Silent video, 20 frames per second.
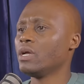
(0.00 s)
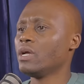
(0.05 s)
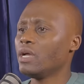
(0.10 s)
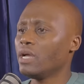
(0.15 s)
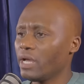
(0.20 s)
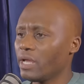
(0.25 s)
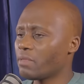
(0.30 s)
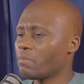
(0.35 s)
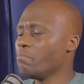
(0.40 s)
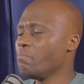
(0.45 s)

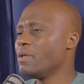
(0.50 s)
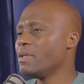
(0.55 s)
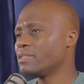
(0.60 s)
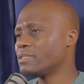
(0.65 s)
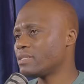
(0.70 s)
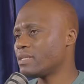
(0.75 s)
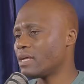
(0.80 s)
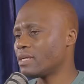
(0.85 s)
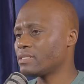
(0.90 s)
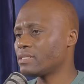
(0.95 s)
it means
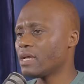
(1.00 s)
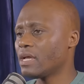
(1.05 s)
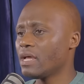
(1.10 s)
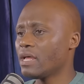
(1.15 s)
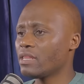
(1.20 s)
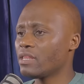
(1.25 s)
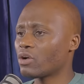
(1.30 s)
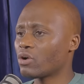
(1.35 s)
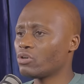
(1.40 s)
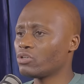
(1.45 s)
that
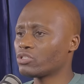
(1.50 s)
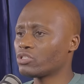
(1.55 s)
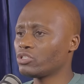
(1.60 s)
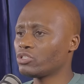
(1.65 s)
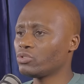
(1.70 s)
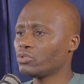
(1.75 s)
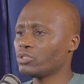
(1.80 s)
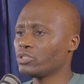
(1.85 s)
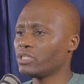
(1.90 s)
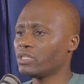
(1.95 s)
the
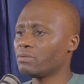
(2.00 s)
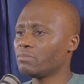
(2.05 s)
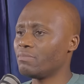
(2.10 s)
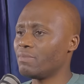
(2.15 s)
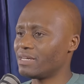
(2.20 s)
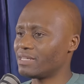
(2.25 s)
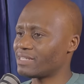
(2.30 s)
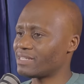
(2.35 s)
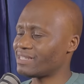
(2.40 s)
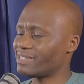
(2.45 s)
constitution
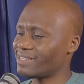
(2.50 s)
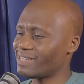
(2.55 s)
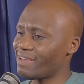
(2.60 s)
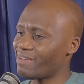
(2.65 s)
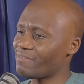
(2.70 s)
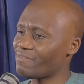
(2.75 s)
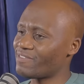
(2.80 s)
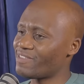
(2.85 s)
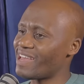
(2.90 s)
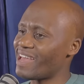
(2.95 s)
must
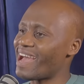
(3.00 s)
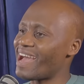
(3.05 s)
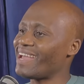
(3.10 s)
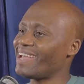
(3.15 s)
serve their